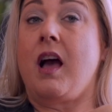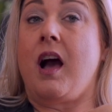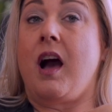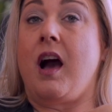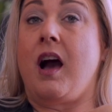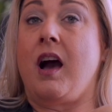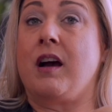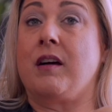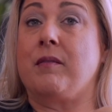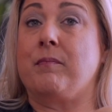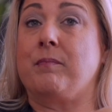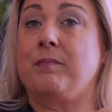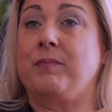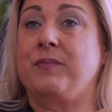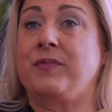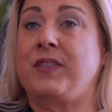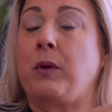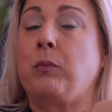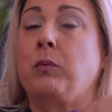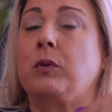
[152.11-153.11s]
um,
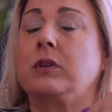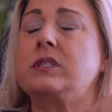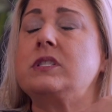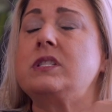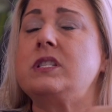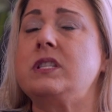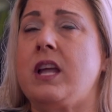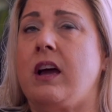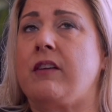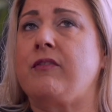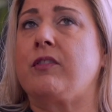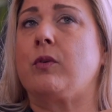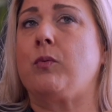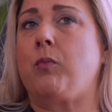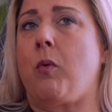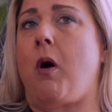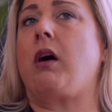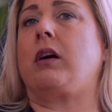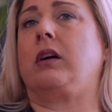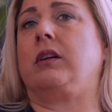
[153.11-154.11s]
they will never
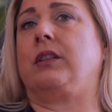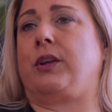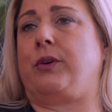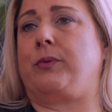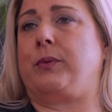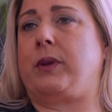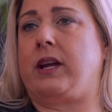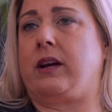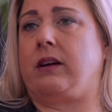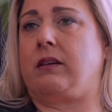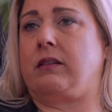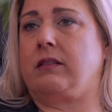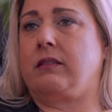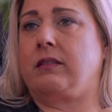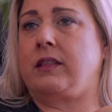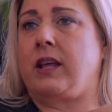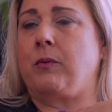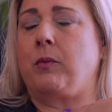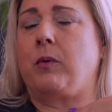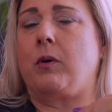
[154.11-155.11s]
walk alone here.
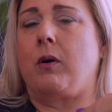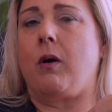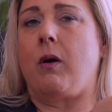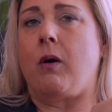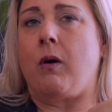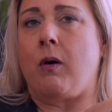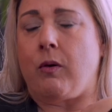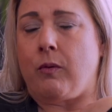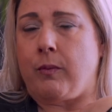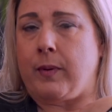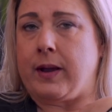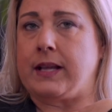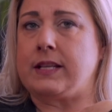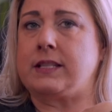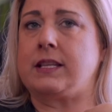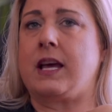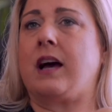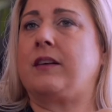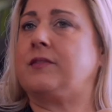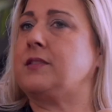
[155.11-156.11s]
They will always
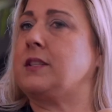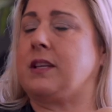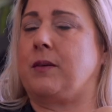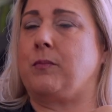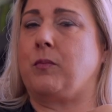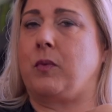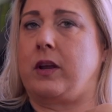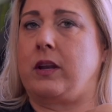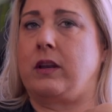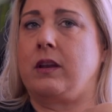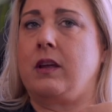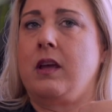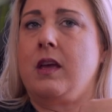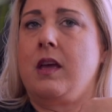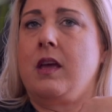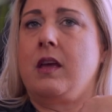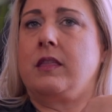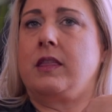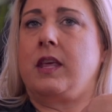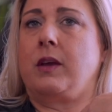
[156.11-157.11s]
have someone.
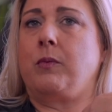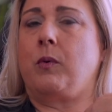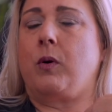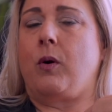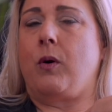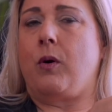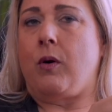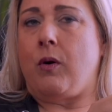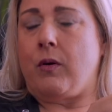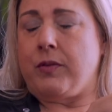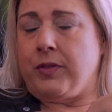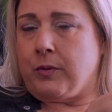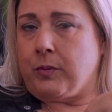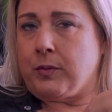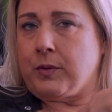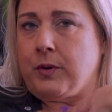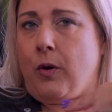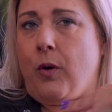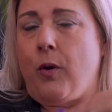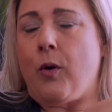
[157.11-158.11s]
They will. There
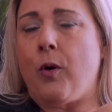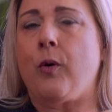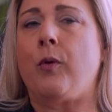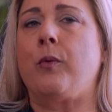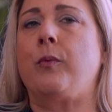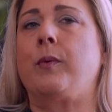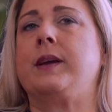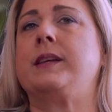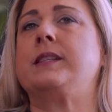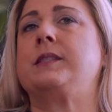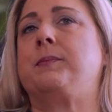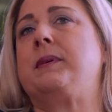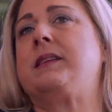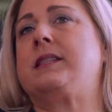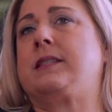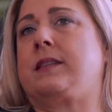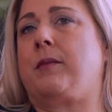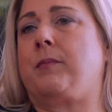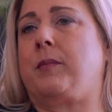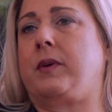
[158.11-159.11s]
will always be
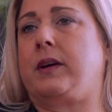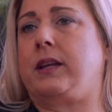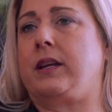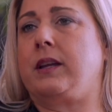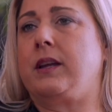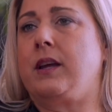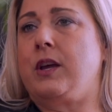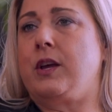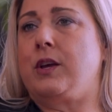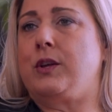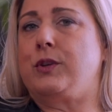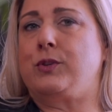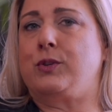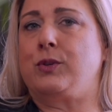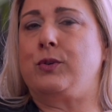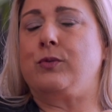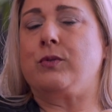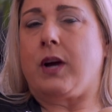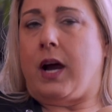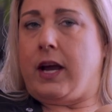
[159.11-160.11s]
someone
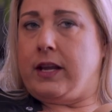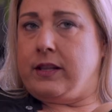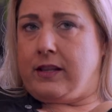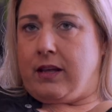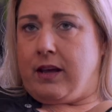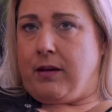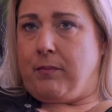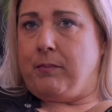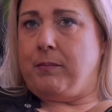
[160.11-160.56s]
to guide them.